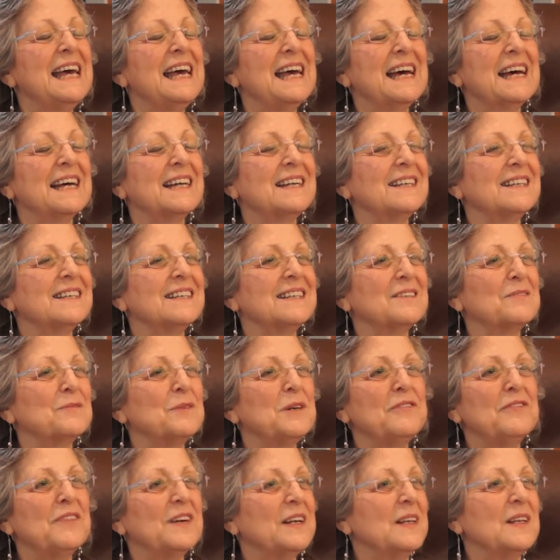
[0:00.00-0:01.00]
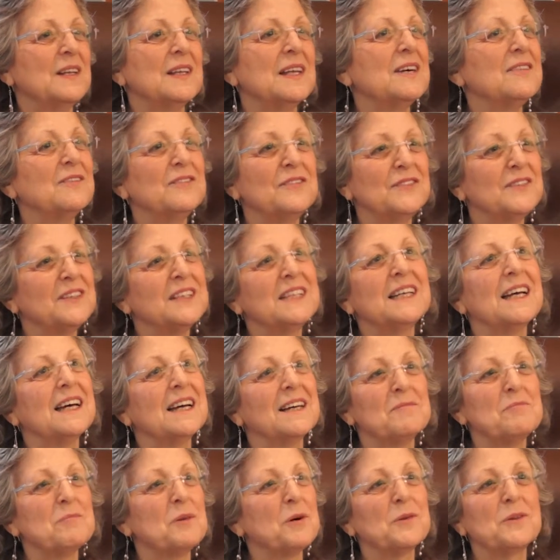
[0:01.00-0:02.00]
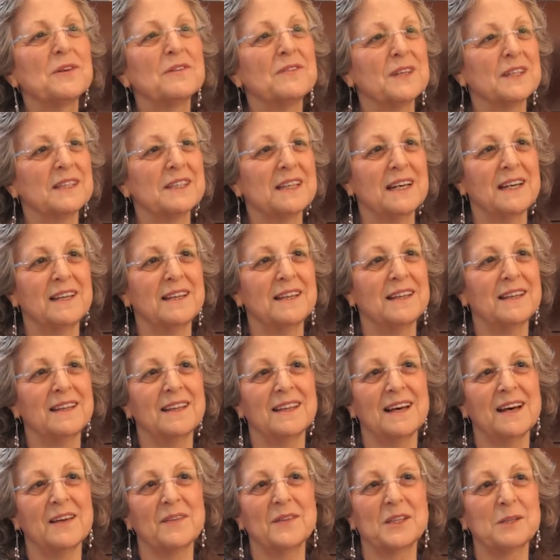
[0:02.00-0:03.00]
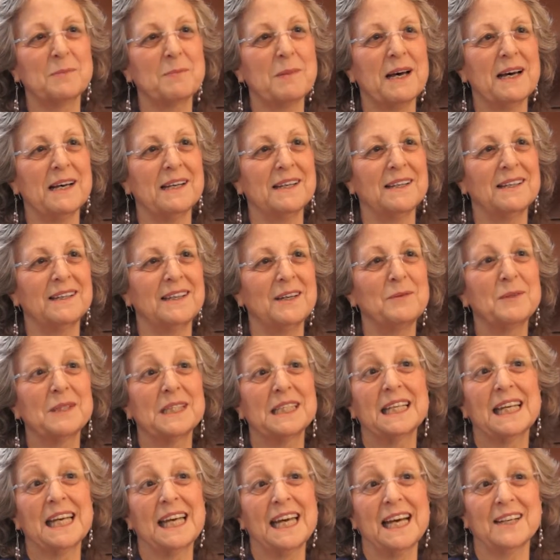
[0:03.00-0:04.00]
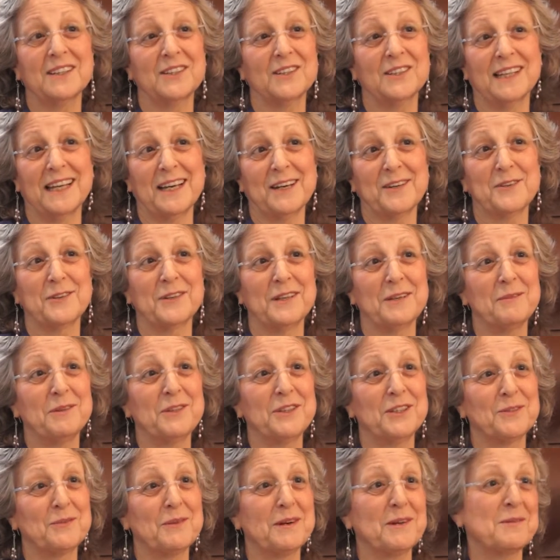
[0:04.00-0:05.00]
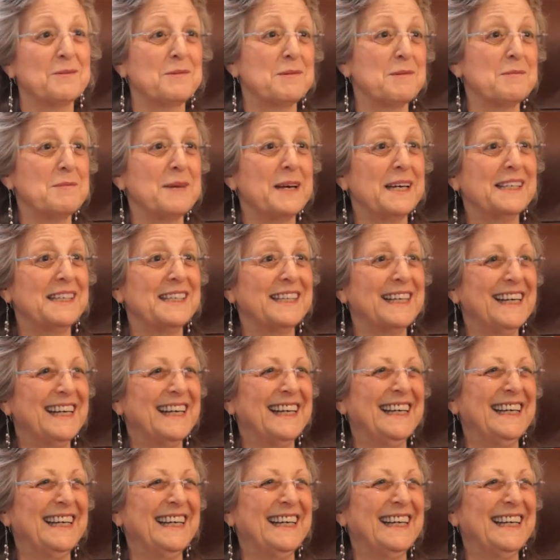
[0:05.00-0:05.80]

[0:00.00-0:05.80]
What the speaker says: And we fell in love, both of us, on the spot. It was in a castle, actually, which is rather romantic.